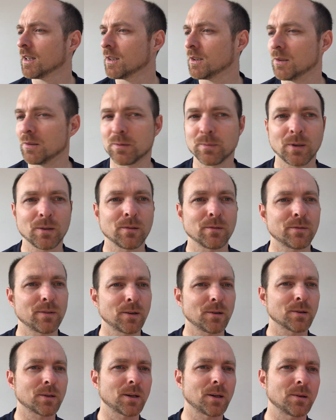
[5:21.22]
use my
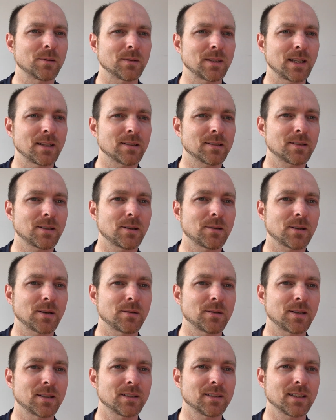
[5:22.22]
referral code
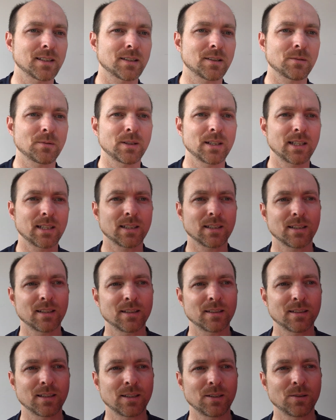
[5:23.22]
DENSEDODO963
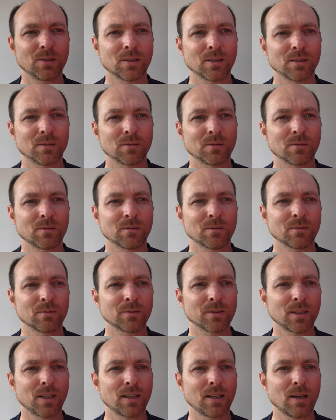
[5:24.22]
and then you can
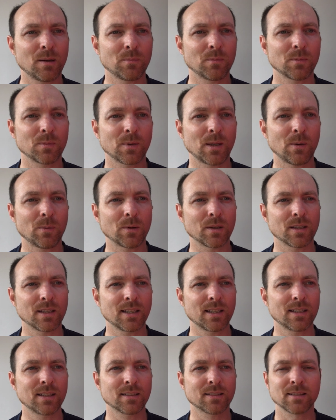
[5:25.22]
sign up, get one of
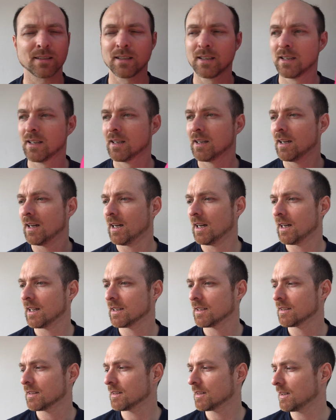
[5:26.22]
these,
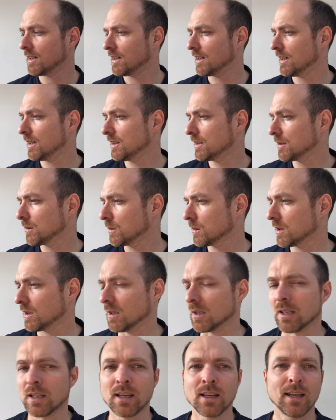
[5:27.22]
and it's all
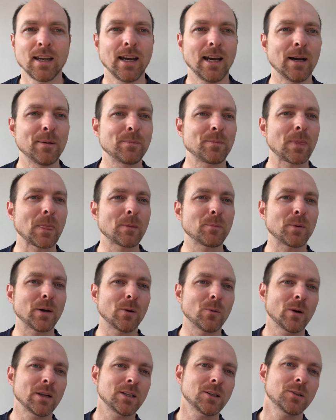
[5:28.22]
good.
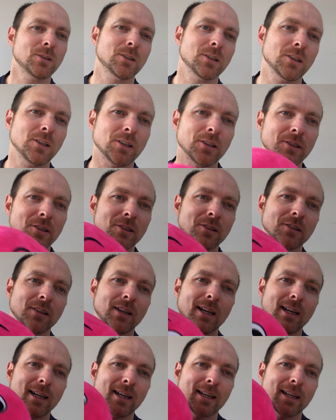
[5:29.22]
But when you do